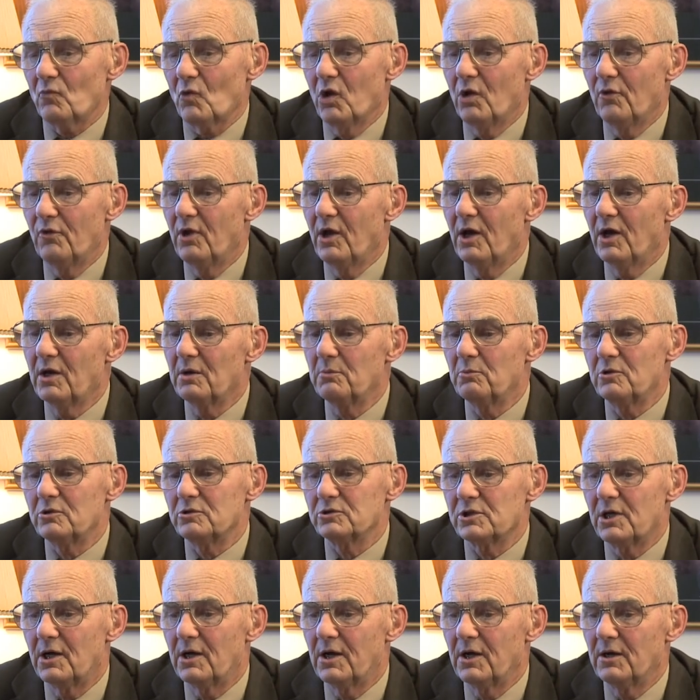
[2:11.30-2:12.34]
The animal
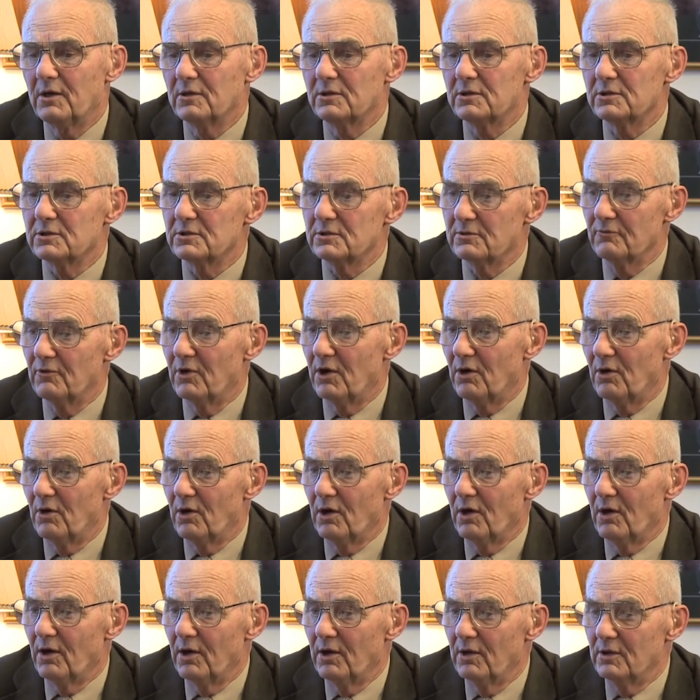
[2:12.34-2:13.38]
scientists,
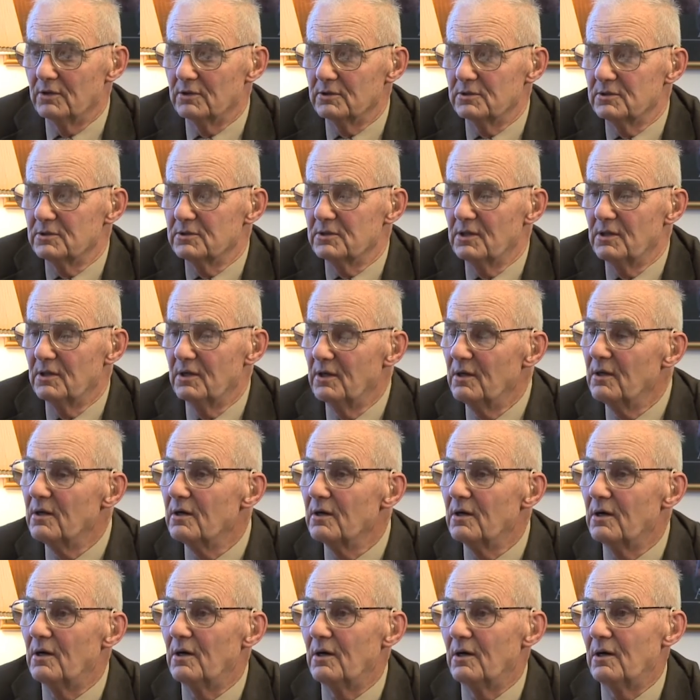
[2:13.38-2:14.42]
veterinarians,
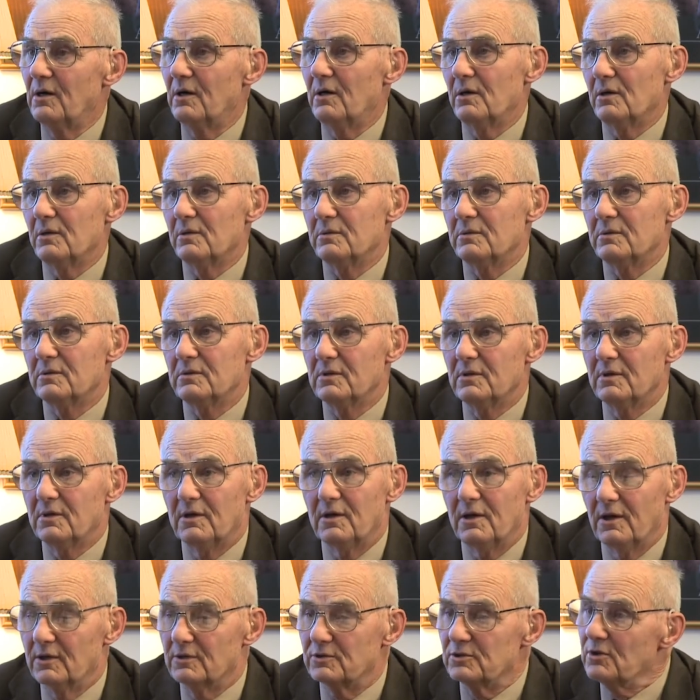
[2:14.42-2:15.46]
uh,
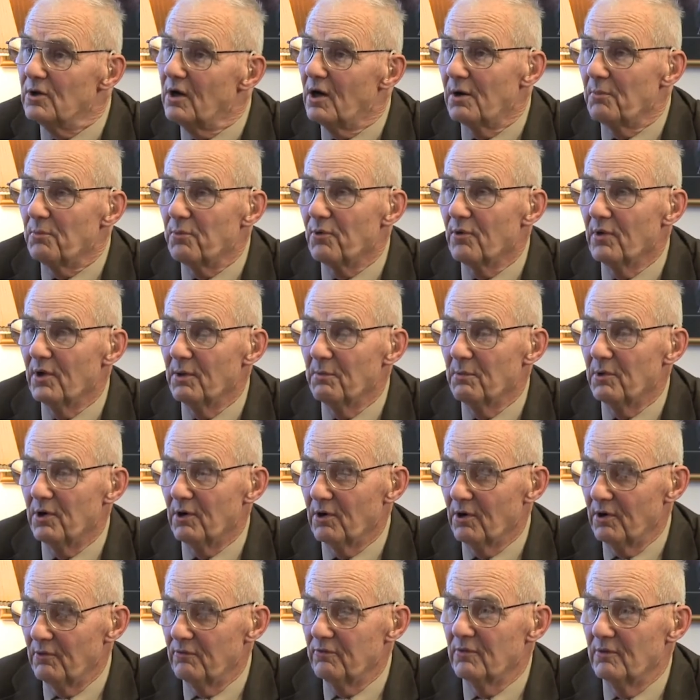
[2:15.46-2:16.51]
it's not
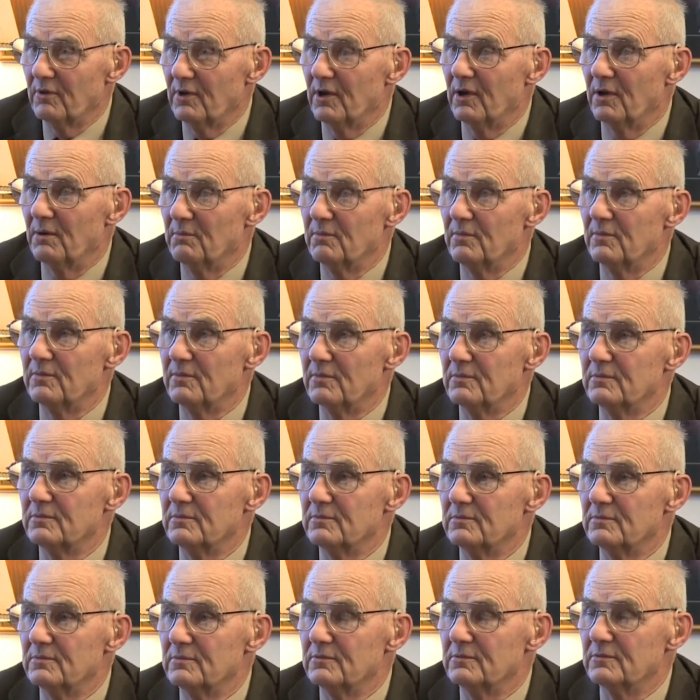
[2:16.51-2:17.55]
preliminary for them.
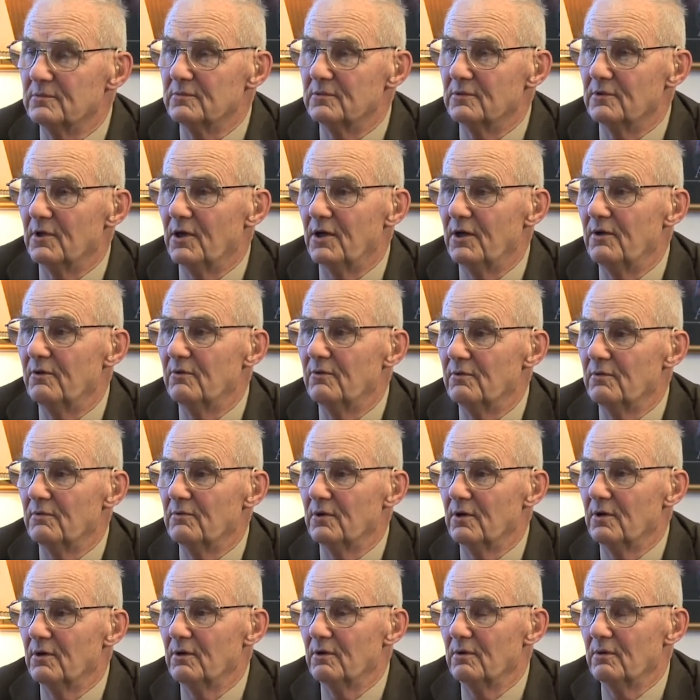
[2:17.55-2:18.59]
Mm-hmm. They,
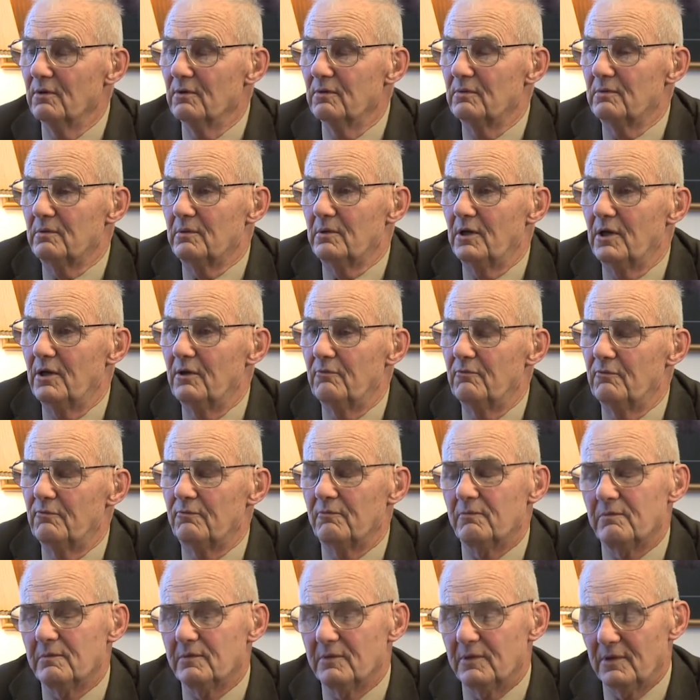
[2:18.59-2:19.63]
they're, they've
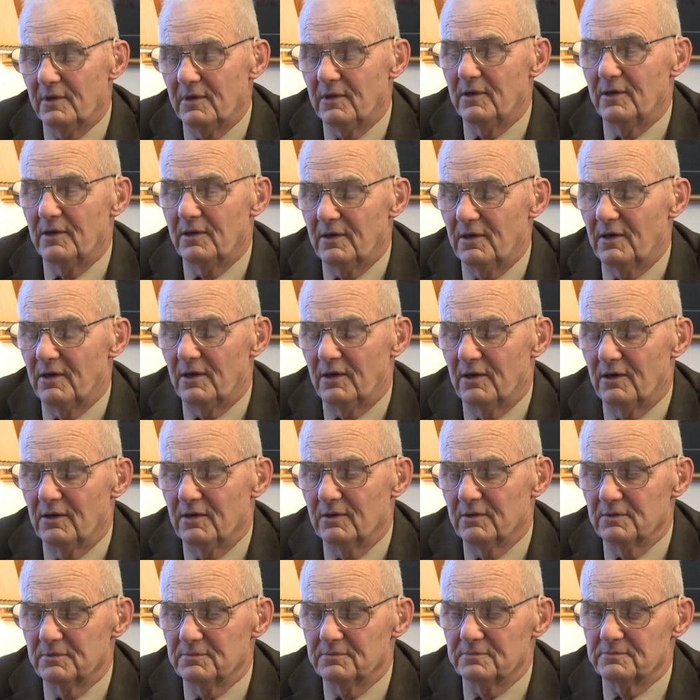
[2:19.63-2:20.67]

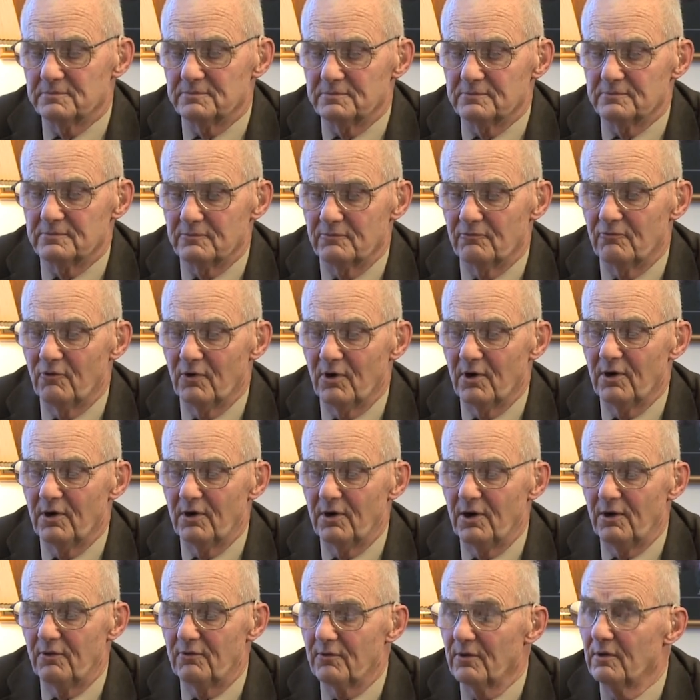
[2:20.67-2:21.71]
uh,
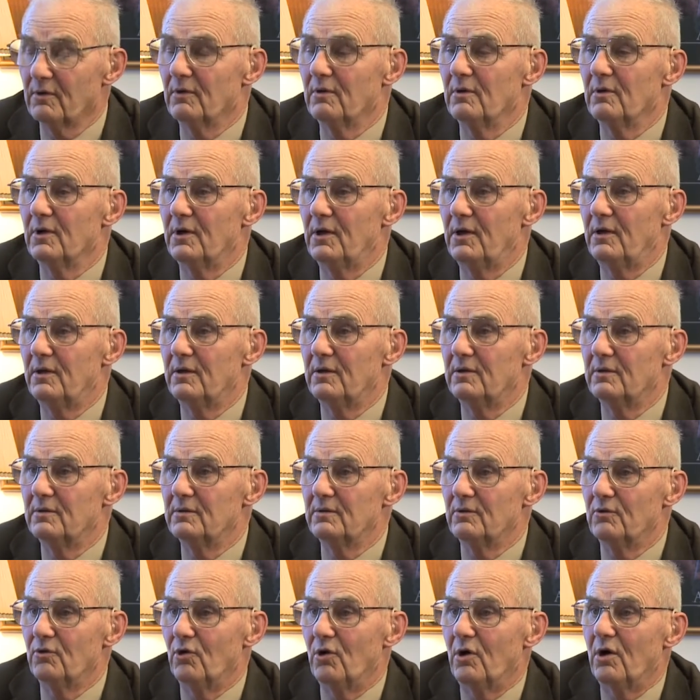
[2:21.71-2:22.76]
very thoroughly
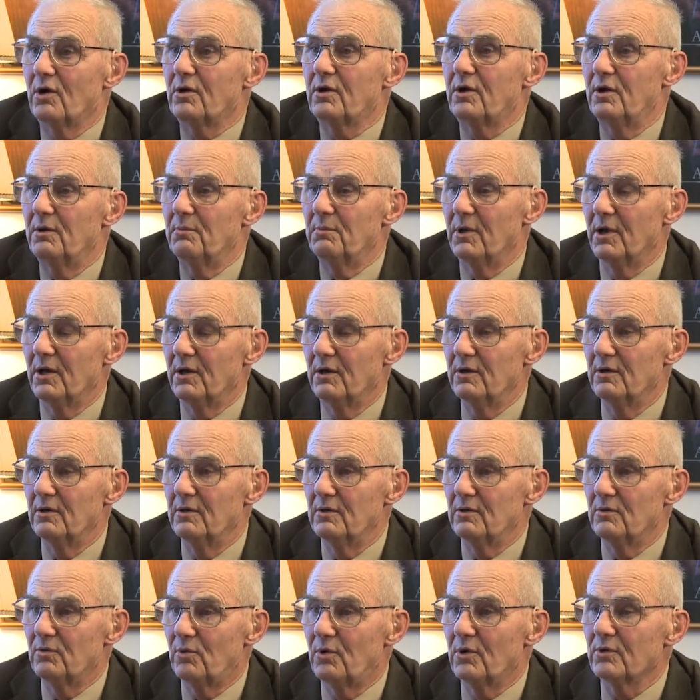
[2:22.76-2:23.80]
documented
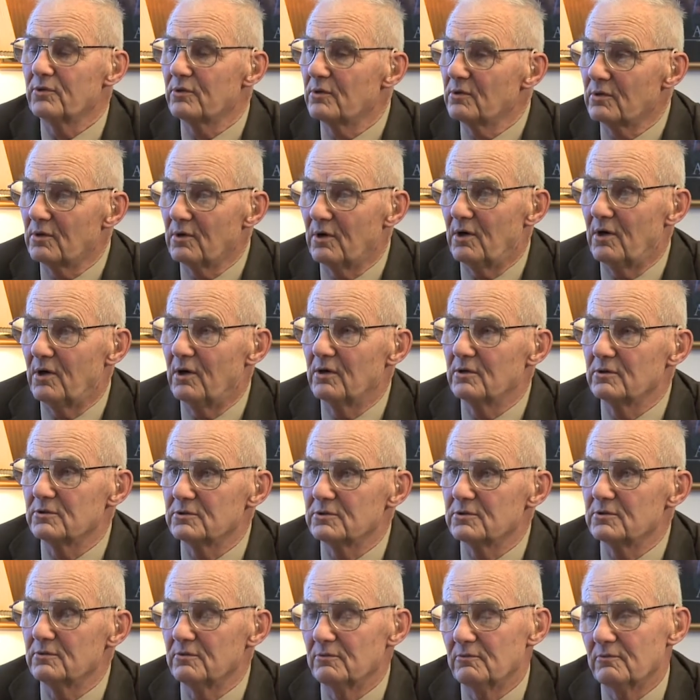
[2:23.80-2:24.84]
what the
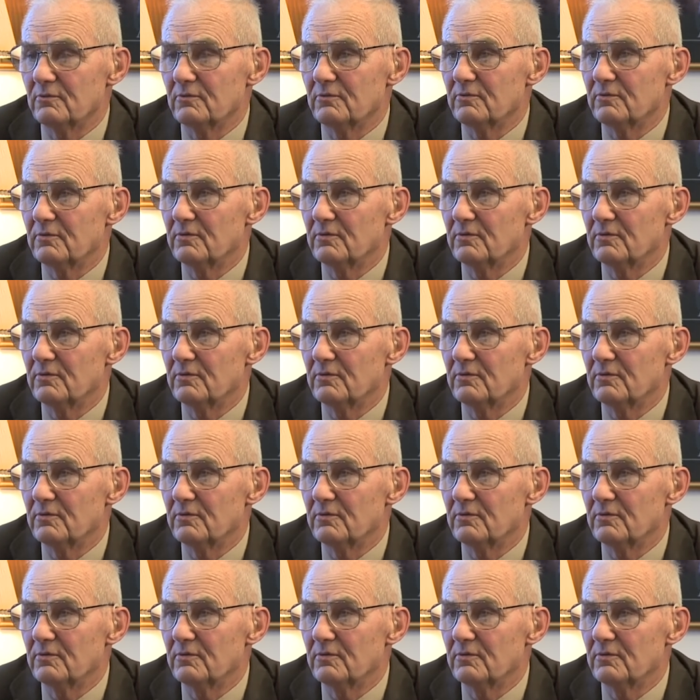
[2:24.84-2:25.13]
cause of